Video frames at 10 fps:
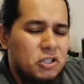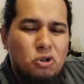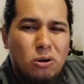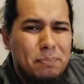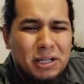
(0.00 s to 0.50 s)

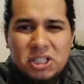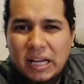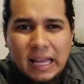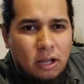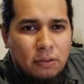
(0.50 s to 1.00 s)
do a bunch of
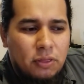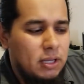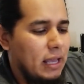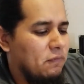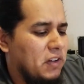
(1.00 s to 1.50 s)

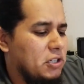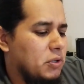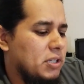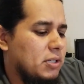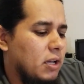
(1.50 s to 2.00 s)
healthy,
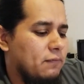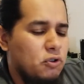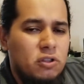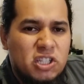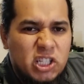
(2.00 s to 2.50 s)
adventurous stuff
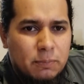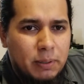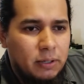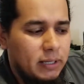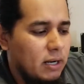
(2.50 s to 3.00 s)
to the
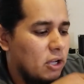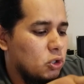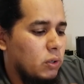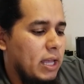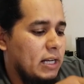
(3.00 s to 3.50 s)
spirit and
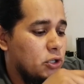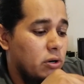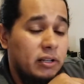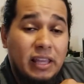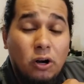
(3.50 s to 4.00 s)
also get it
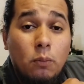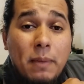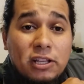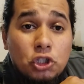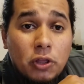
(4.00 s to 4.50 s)
drunk. They don't
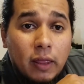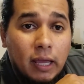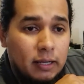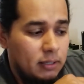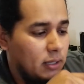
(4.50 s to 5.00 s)
mention
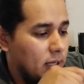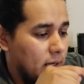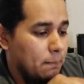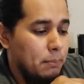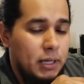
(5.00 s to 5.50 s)
that,
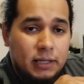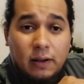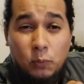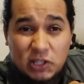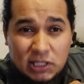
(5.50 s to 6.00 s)
but
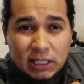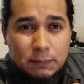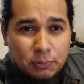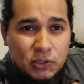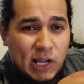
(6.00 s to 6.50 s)
with
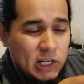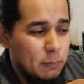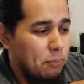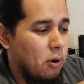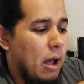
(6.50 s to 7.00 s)
6%, you're
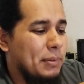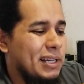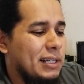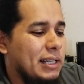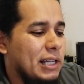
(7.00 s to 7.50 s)
probably
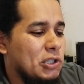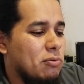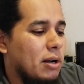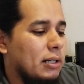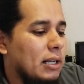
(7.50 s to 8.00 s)
going to get
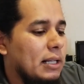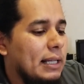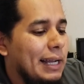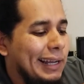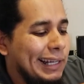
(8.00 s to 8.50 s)
drunk.
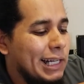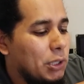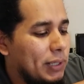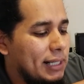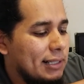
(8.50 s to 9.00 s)

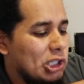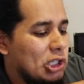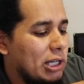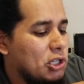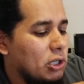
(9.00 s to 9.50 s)
Ingredients
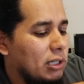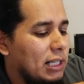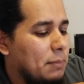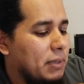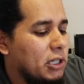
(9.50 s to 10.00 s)
ginger,
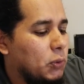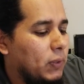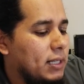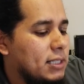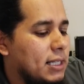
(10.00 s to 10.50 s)
lemon,
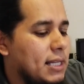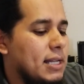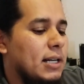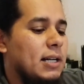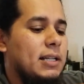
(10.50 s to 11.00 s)
green tea,
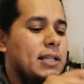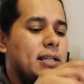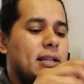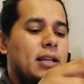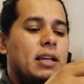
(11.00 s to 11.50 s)

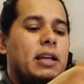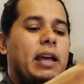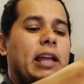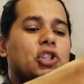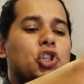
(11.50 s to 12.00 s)
honey,
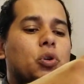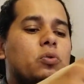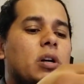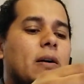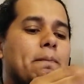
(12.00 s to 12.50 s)
and
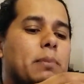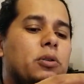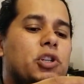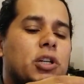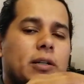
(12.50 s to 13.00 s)
June
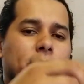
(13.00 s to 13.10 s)
kombucha.